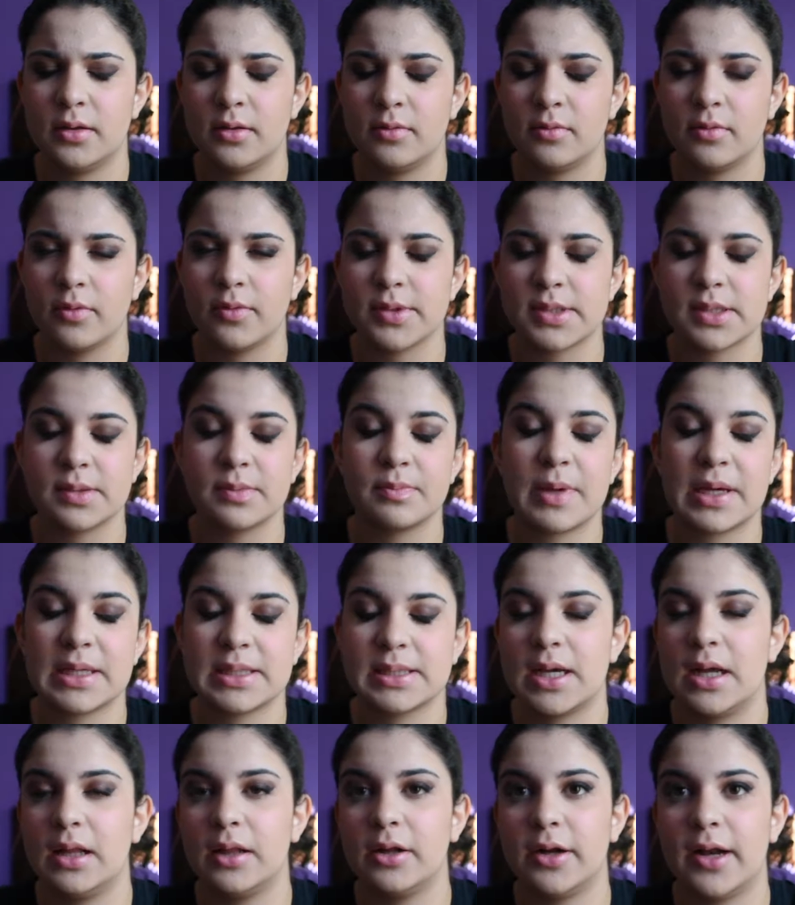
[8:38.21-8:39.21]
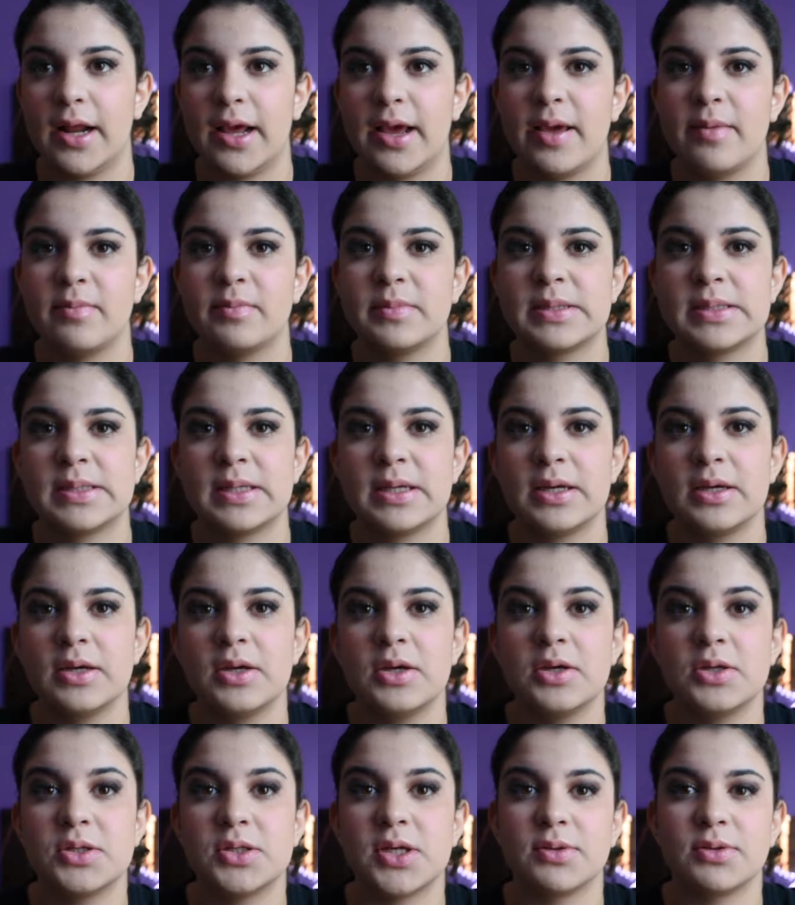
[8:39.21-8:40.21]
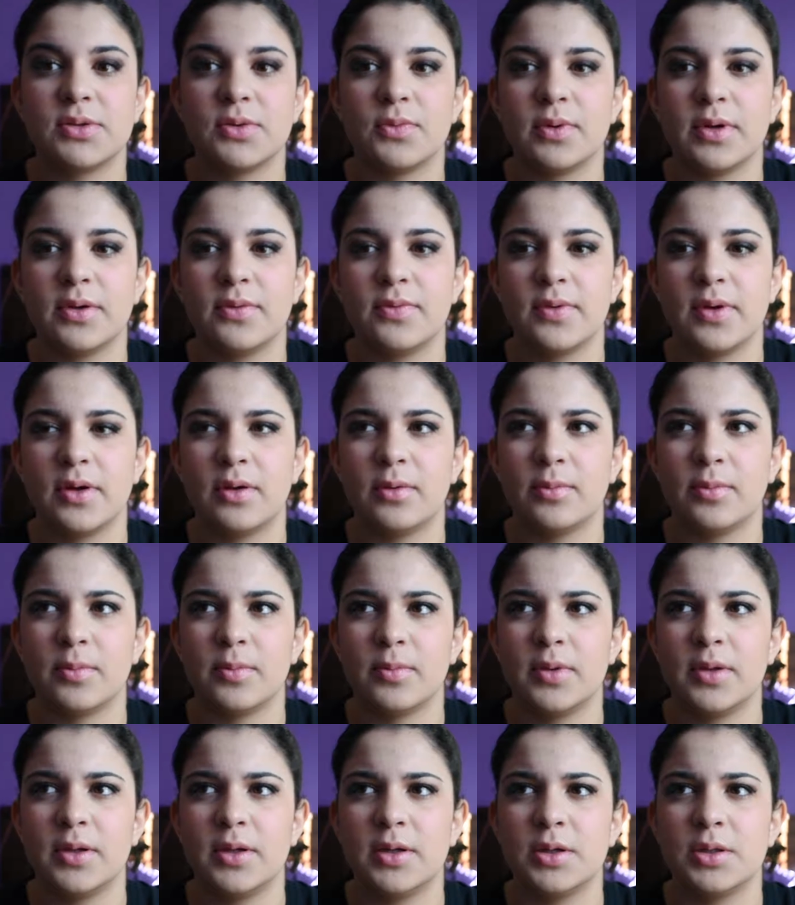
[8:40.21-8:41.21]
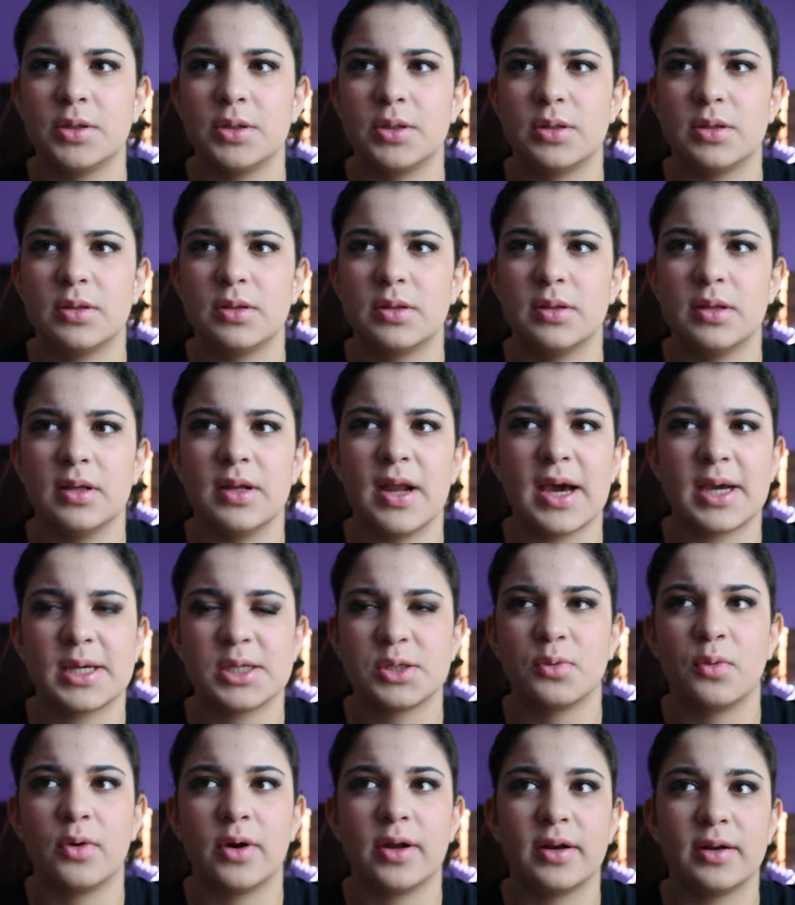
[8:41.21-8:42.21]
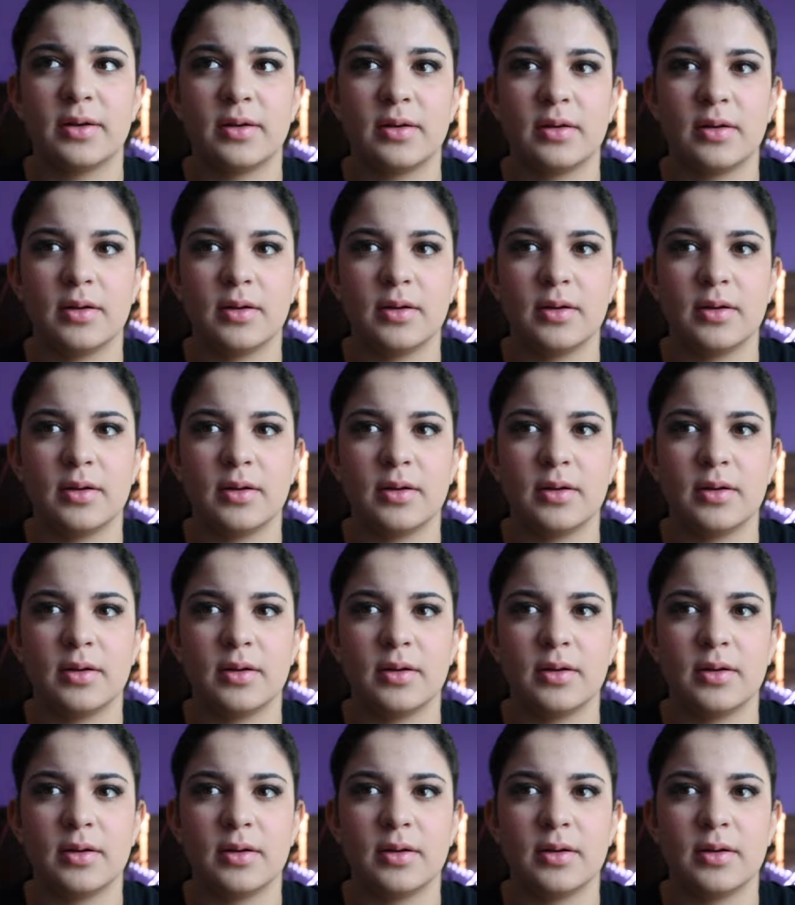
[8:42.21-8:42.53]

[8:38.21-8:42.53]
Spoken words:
what was it, best color names, so I had to refilm the next one.